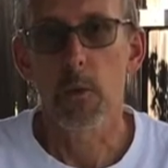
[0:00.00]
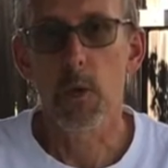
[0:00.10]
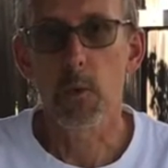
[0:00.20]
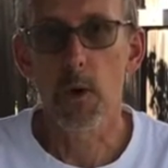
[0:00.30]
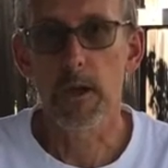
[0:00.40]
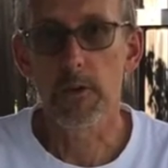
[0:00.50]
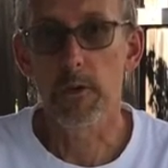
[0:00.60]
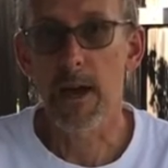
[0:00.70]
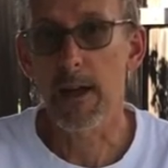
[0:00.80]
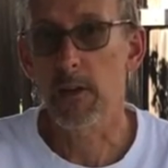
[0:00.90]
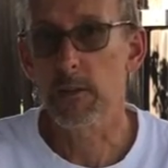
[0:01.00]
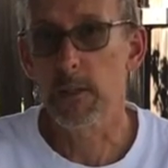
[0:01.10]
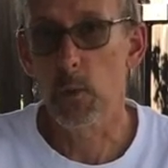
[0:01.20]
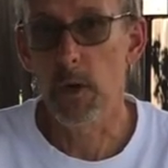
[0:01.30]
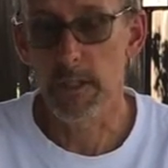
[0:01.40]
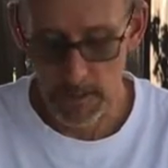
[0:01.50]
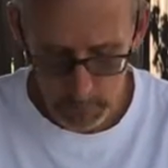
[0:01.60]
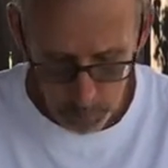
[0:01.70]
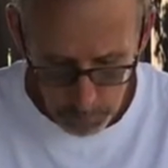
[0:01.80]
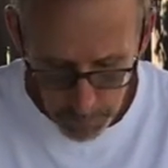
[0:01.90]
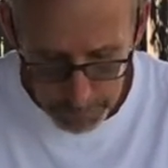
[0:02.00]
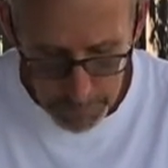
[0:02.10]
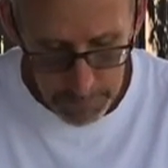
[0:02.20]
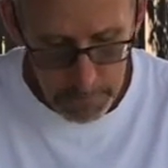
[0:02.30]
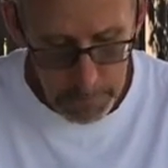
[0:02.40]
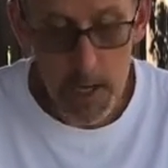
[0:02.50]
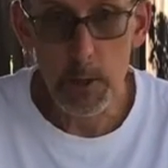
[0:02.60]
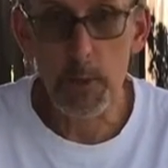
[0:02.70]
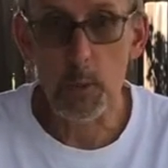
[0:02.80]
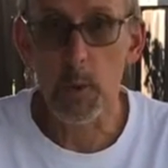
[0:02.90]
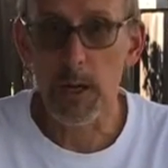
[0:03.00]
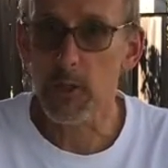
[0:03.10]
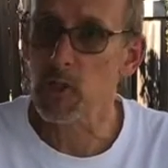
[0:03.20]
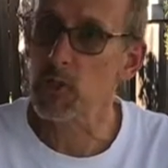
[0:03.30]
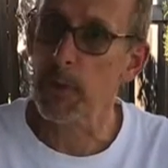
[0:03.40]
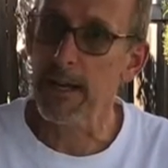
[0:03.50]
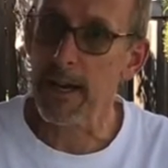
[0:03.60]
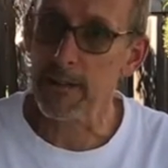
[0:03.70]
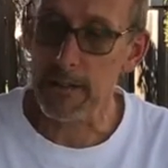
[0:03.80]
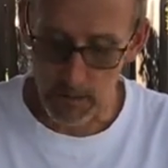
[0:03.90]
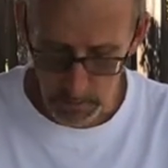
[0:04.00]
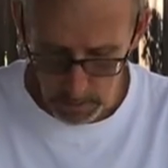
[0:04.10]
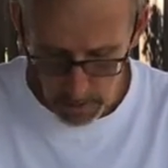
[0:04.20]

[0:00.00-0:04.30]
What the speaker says: we want to know not only what might be in the middle, but we want to know how spread out things are.